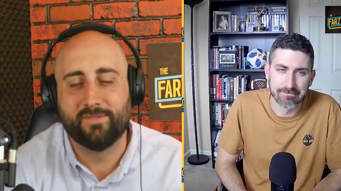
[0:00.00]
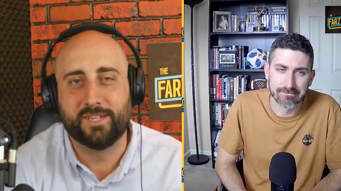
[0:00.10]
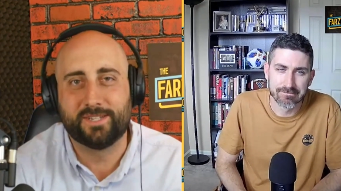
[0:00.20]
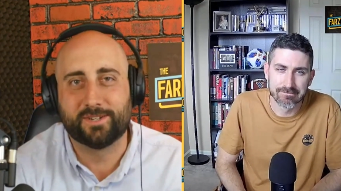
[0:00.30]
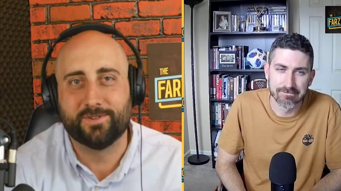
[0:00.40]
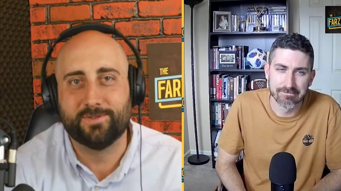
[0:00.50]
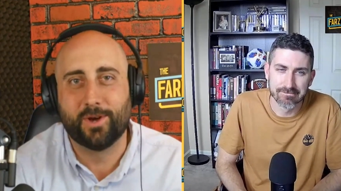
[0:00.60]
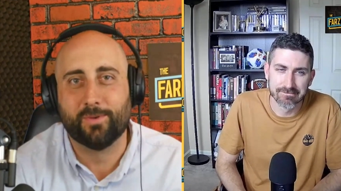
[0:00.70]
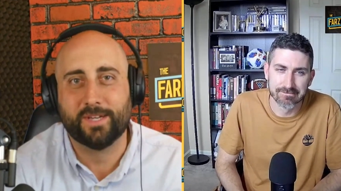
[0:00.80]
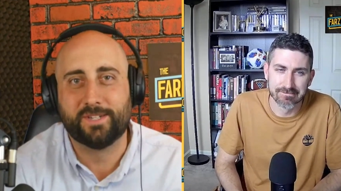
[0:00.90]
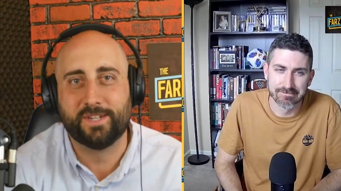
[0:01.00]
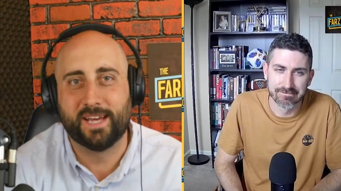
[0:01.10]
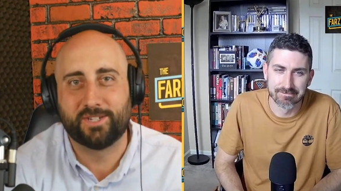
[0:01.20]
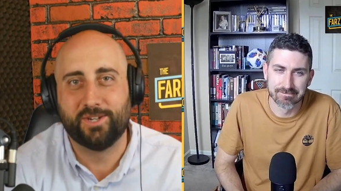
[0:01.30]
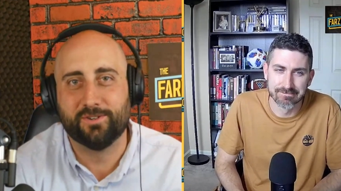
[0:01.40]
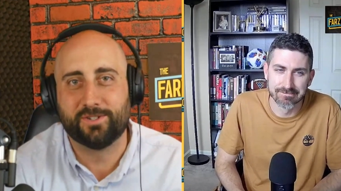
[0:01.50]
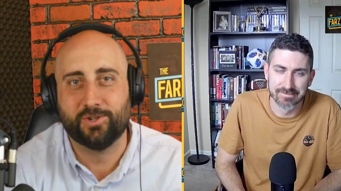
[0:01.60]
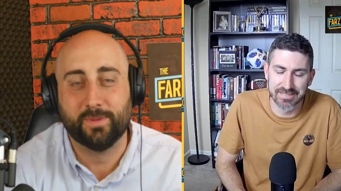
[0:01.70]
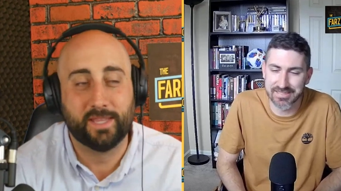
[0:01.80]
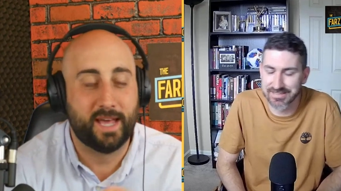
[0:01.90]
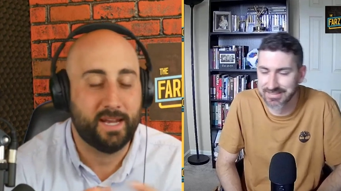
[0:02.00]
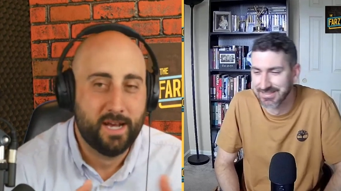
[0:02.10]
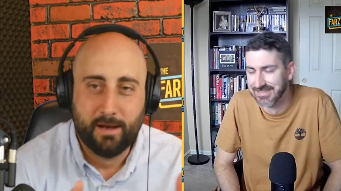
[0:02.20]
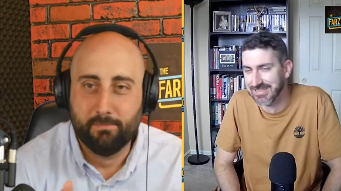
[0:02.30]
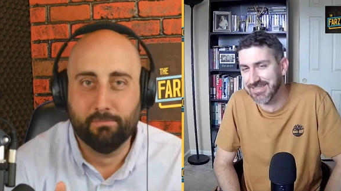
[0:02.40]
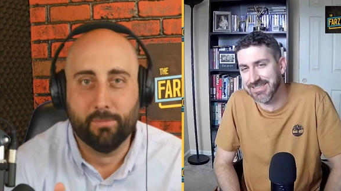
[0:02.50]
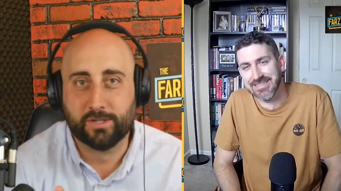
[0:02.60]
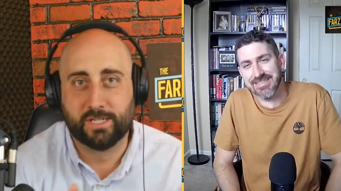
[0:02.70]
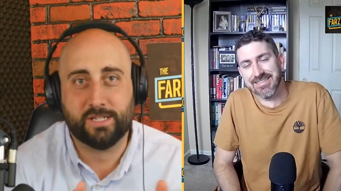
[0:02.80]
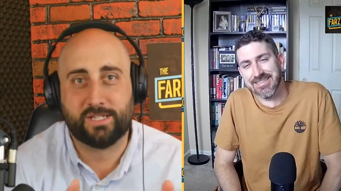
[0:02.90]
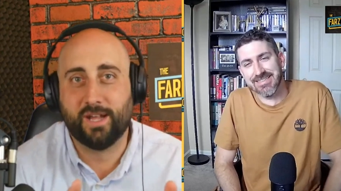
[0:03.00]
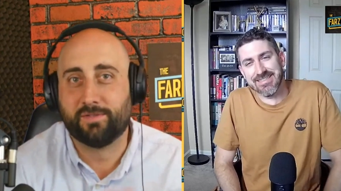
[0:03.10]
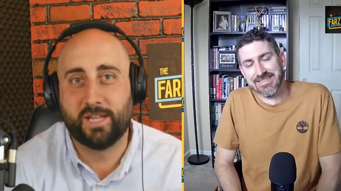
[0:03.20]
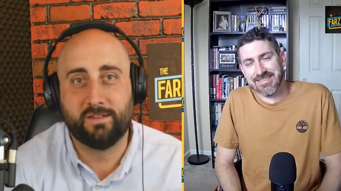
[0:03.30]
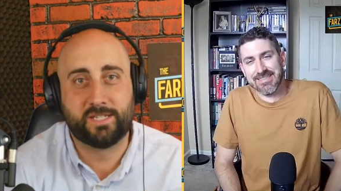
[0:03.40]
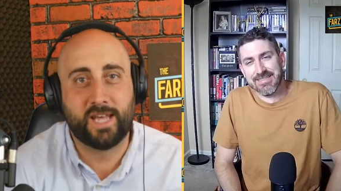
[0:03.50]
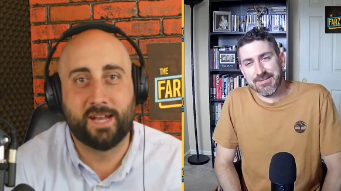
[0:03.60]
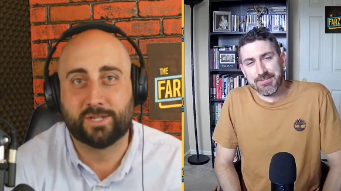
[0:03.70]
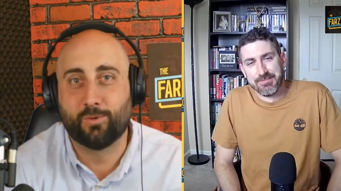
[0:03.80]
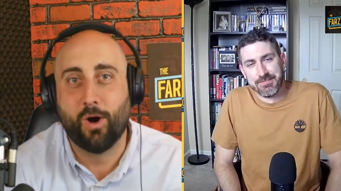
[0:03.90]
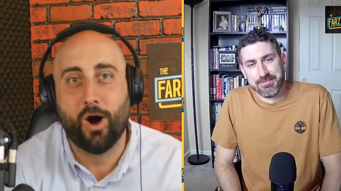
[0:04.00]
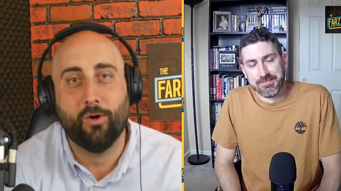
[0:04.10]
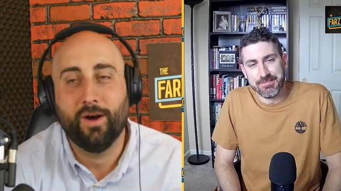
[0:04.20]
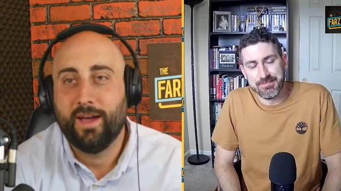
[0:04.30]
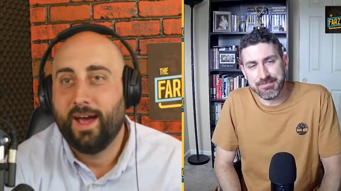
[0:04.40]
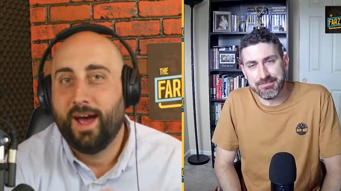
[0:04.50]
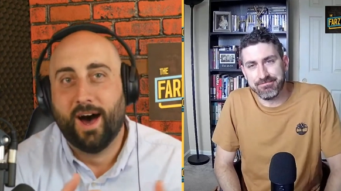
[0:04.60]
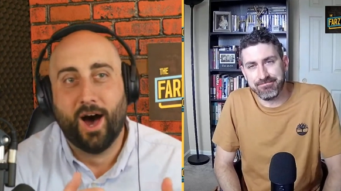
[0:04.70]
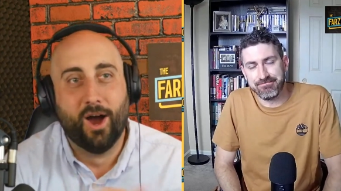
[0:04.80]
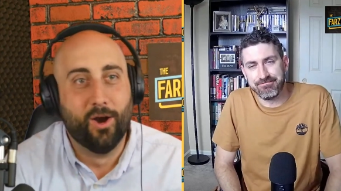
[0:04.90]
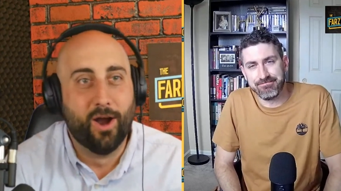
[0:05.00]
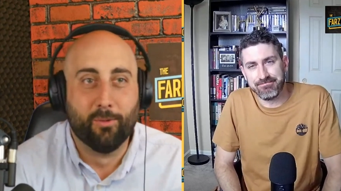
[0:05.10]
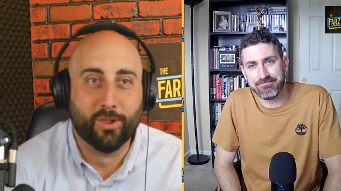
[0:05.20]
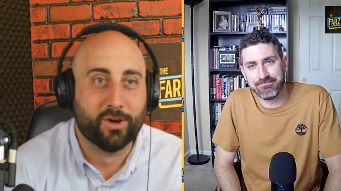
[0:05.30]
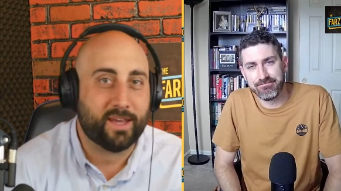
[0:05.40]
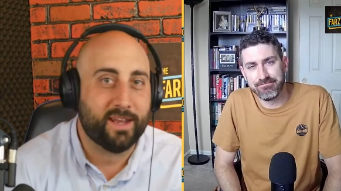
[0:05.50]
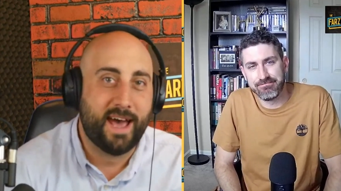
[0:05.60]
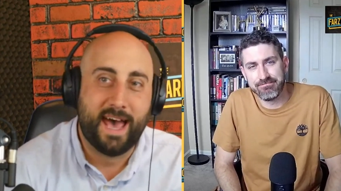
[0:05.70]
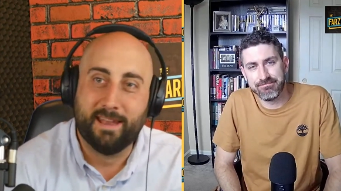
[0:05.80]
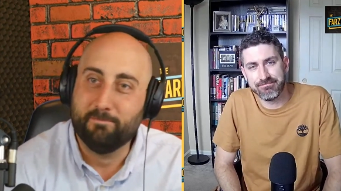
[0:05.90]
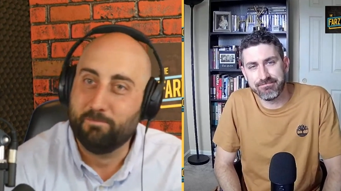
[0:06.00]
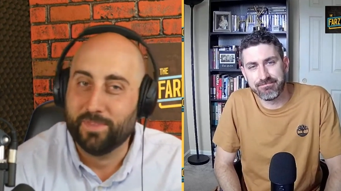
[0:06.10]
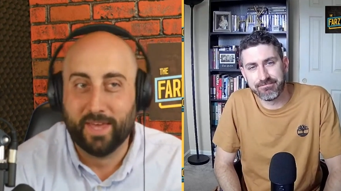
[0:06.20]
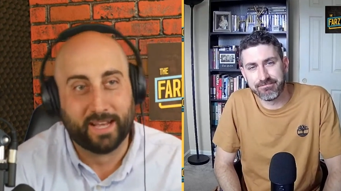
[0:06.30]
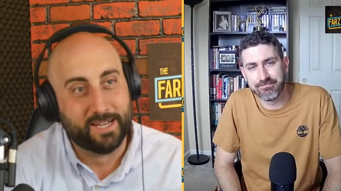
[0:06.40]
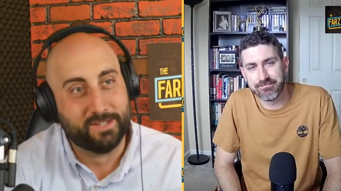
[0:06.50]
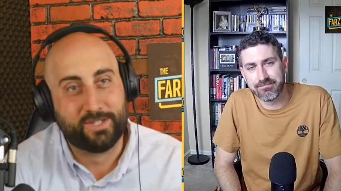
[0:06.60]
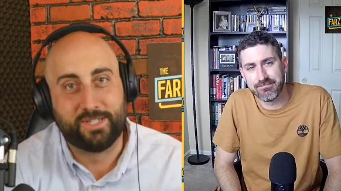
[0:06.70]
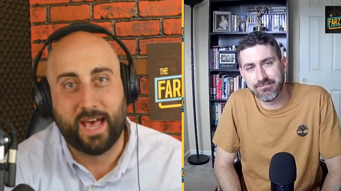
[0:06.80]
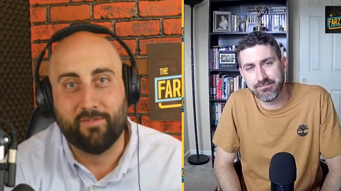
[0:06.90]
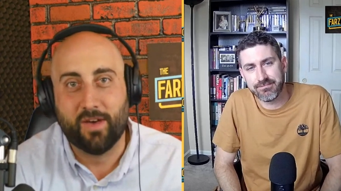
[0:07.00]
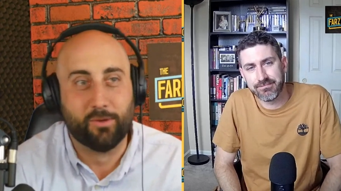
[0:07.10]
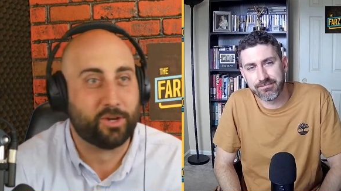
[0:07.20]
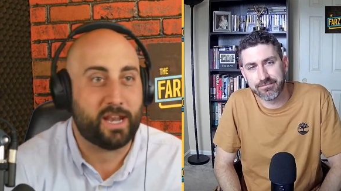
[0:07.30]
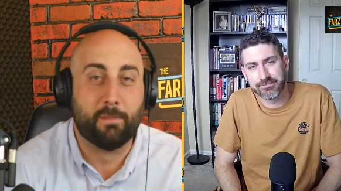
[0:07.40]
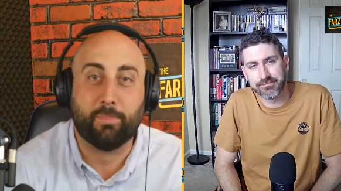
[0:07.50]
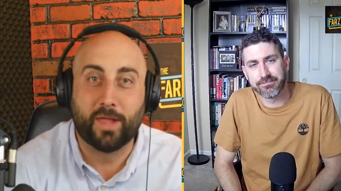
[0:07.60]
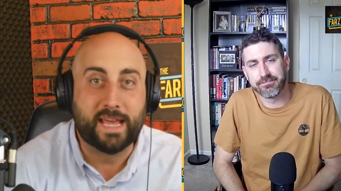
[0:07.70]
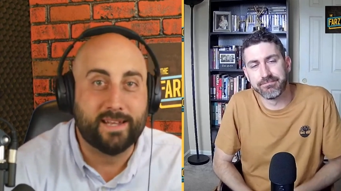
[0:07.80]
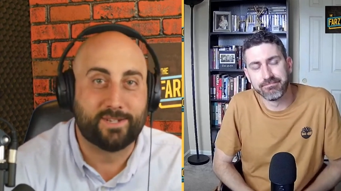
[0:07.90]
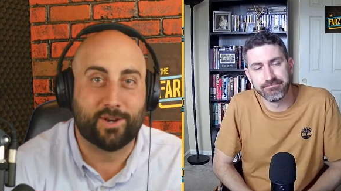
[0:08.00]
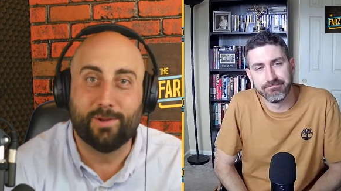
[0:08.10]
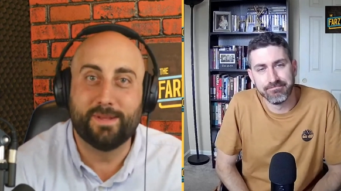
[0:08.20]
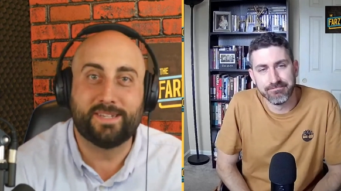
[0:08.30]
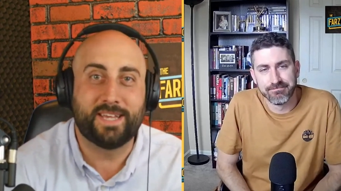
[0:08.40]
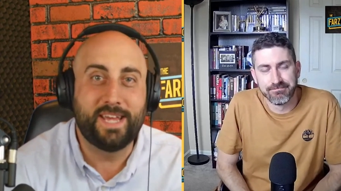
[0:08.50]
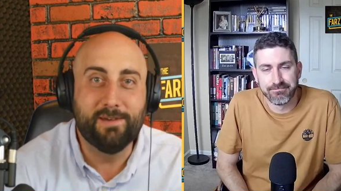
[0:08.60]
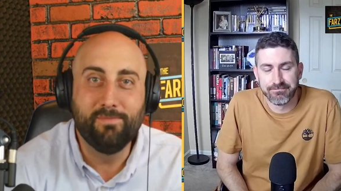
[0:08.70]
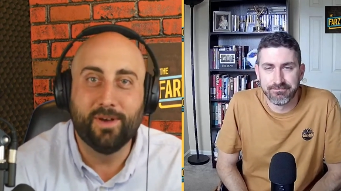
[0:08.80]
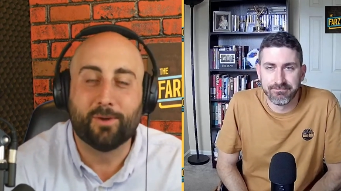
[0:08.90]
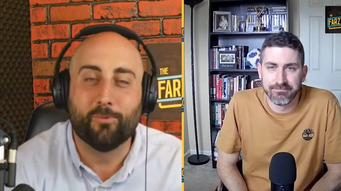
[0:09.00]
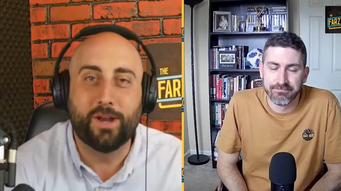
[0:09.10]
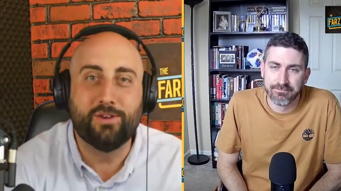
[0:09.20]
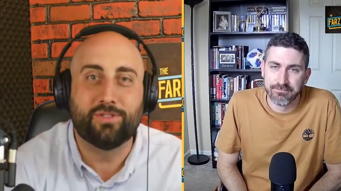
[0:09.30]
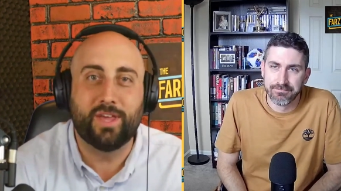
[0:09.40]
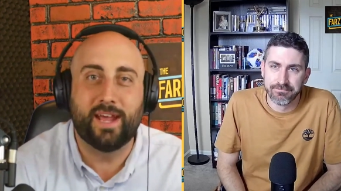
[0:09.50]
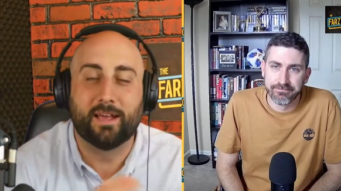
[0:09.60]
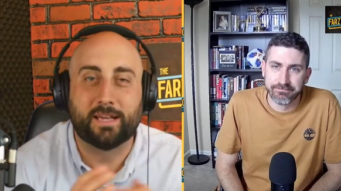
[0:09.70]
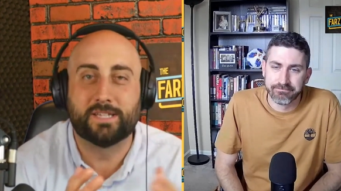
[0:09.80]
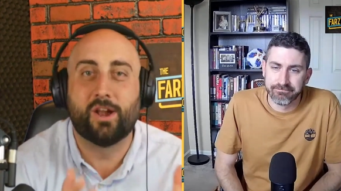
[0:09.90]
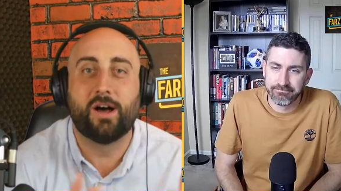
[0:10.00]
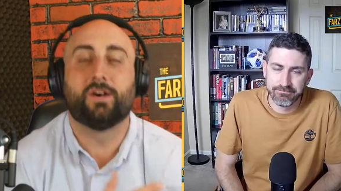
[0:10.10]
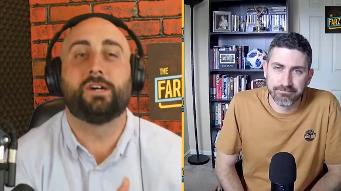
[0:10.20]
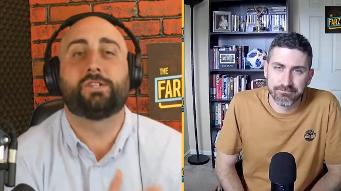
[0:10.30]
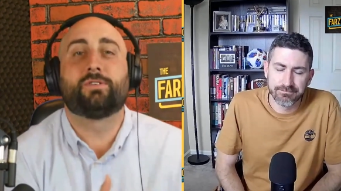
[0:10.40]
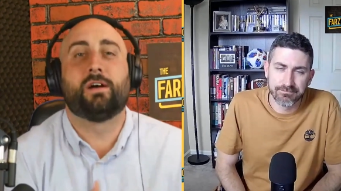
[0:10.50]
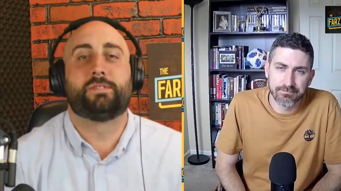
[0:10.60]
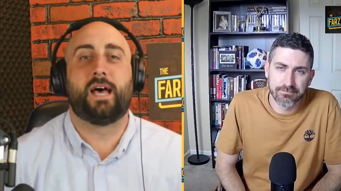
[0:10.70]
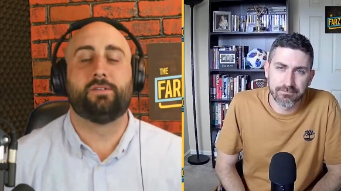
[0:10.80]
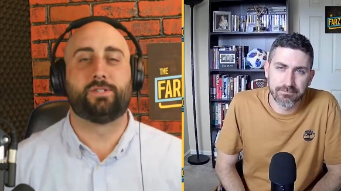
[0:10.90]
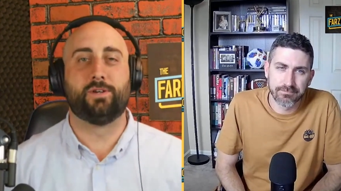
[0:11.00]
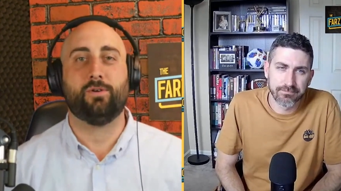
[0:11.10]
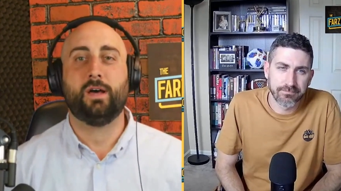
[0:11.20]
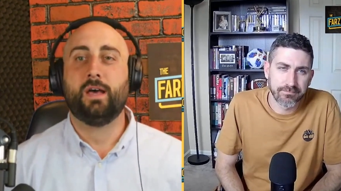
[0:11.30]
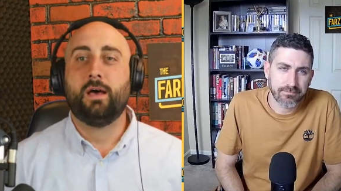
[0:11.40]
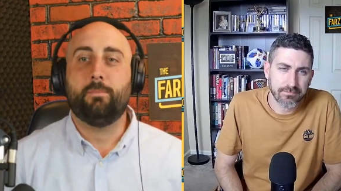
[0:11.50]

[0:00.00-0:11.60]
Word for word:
Speaker 1: seventy-sixers going into next year, assuming that most of this stuff stays status quo. Are are we looking at like a seven? Are we looking at a play-in tournament team? Like, what do you think? Because it all also comes down to